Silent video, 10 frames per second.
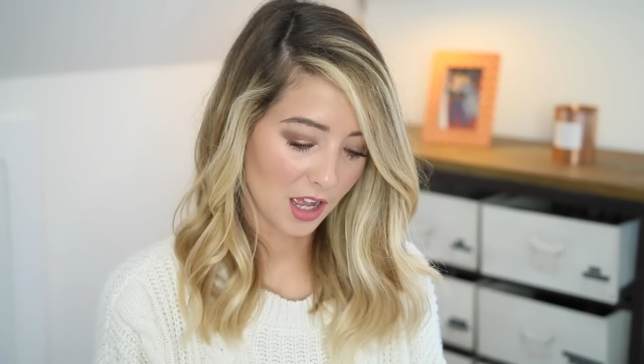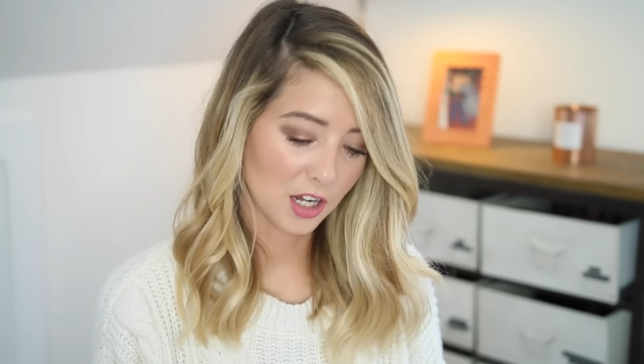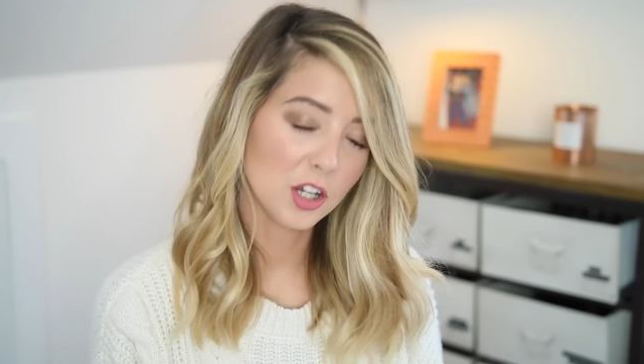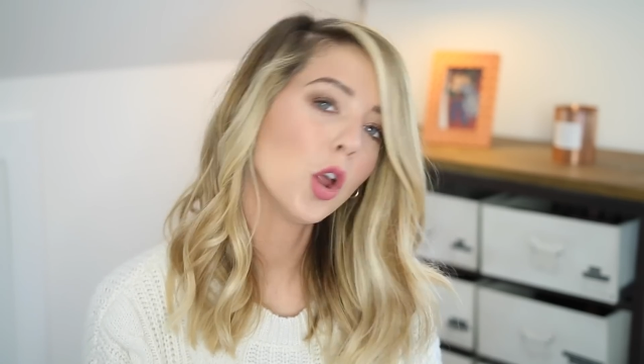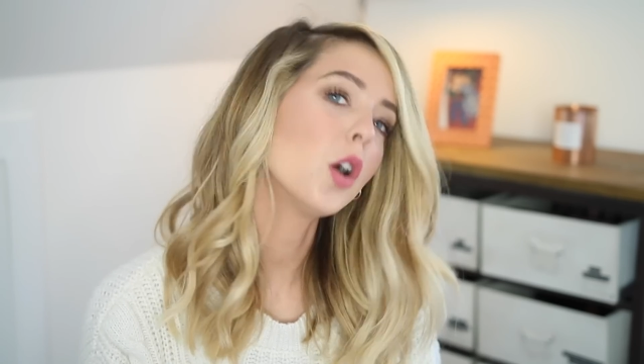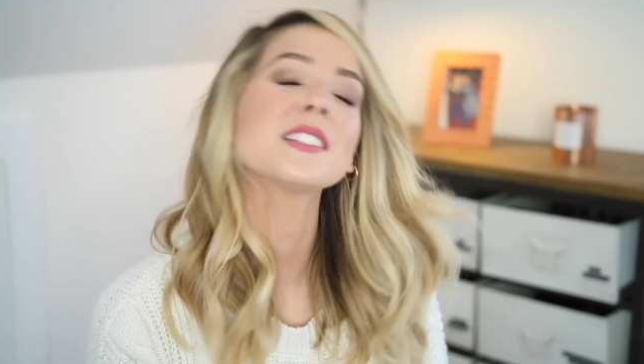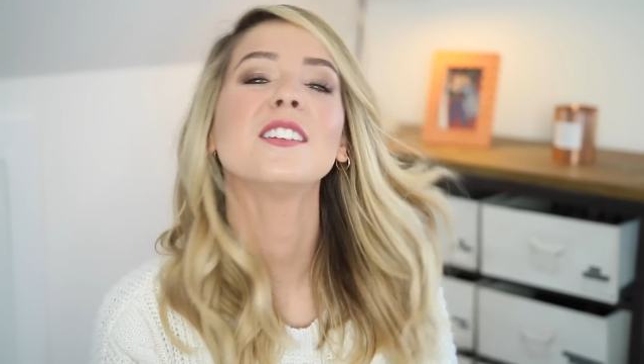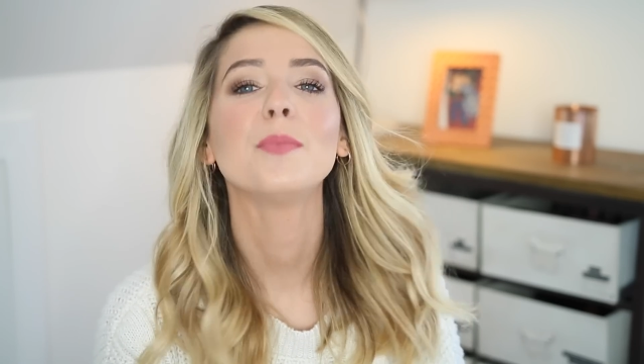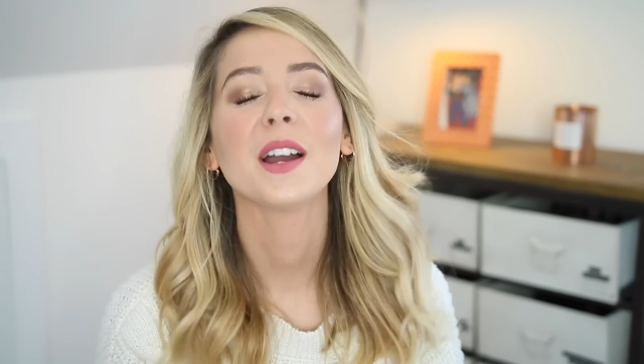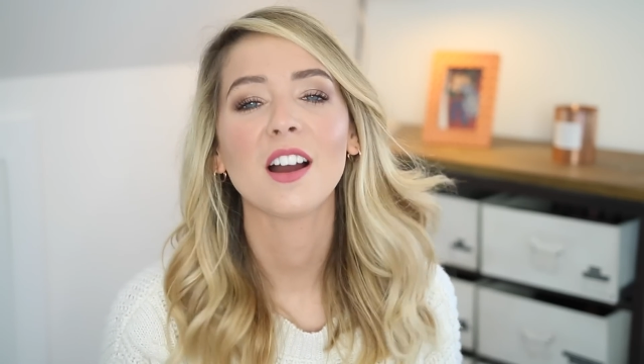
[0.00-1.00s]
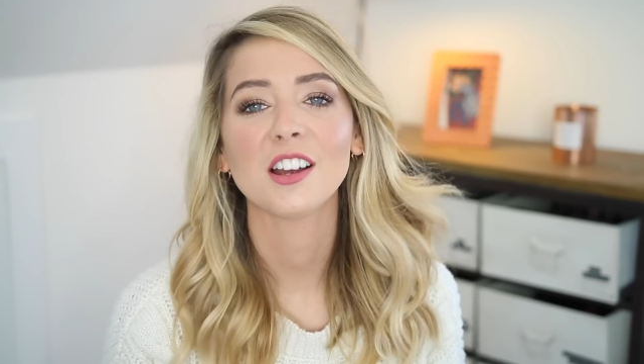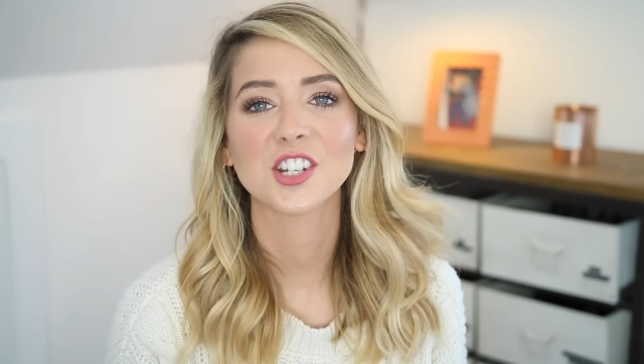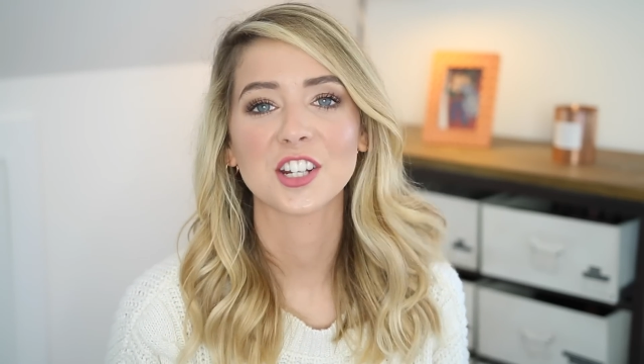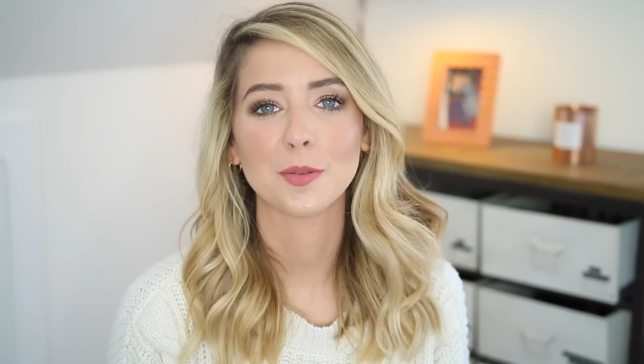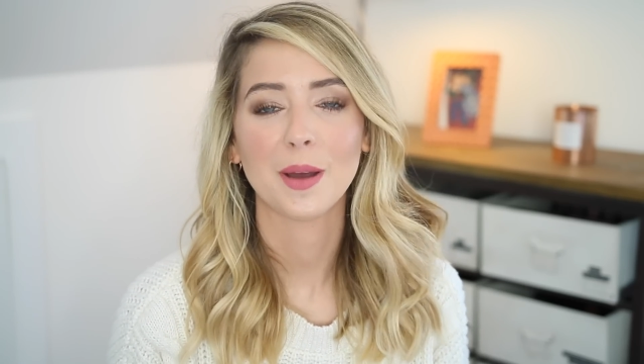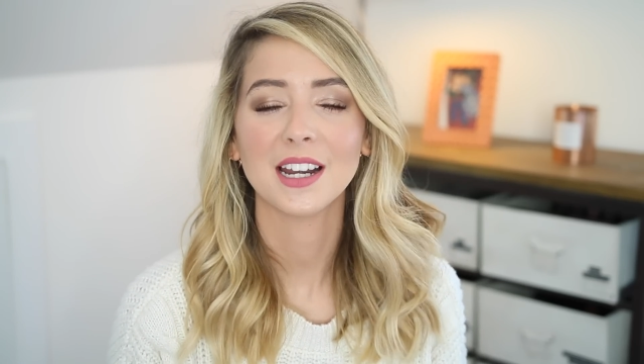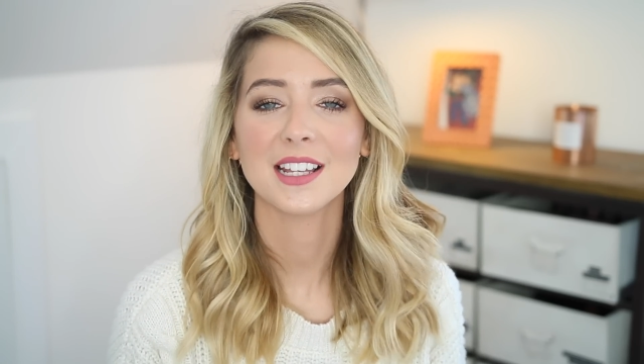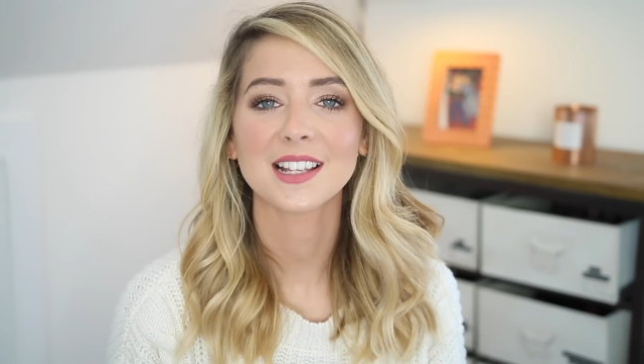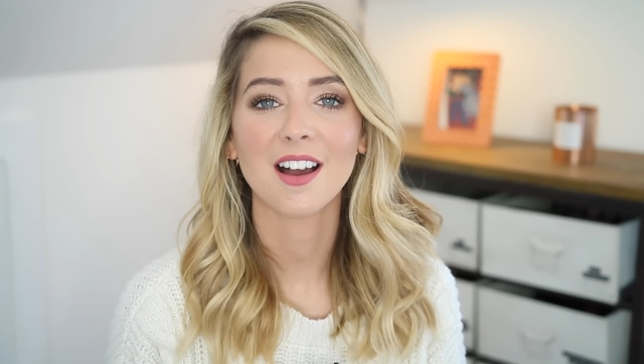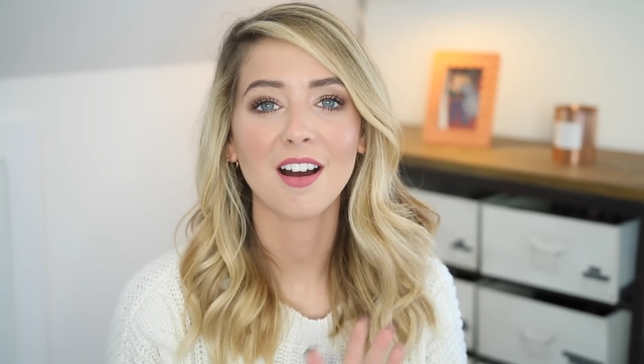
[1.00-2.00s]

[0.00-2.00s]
A lot of my eyeshadow palettes